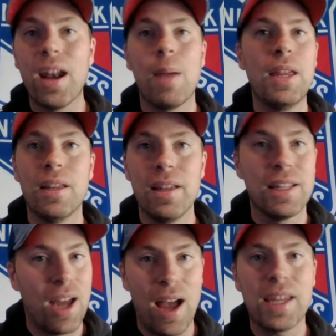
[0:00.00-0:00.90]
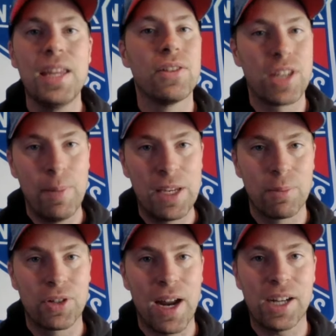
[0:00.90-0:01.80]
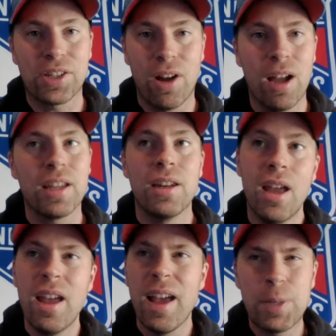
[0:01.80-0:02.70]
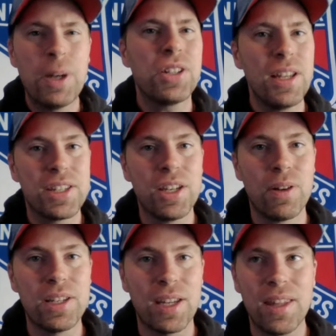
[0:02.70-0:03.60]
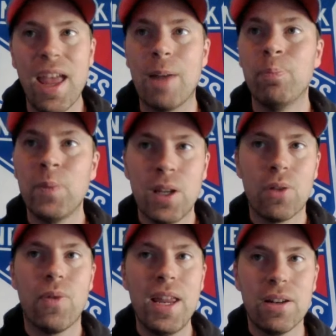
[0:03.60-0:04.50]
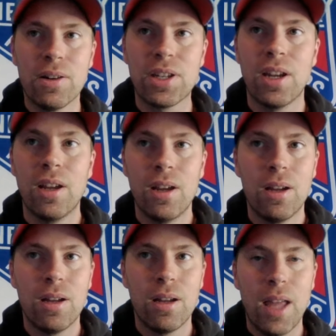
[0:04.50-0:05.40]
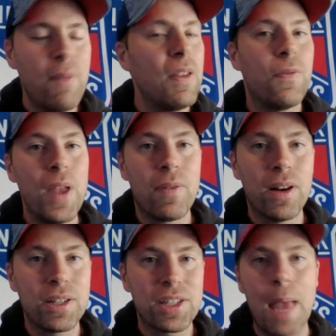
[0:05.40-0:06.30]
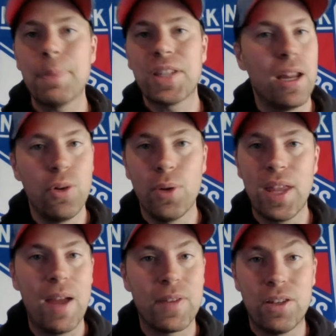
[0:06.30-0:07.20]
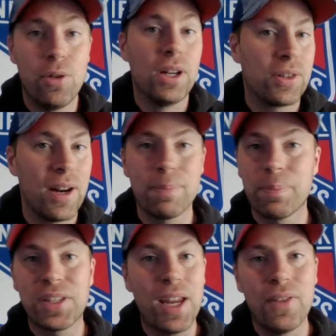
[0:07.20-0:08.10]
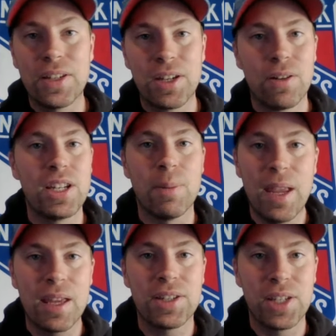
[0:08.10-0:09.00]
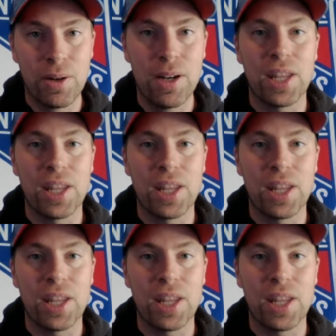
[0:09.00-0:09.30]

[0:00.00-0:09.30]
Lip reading: I mean, it's hockey. There's going to be some trash talk. And especially a series like that, you know, the Rangers heavy favorites. Caps got to do what they have to do to try to stay in the series and make it a series.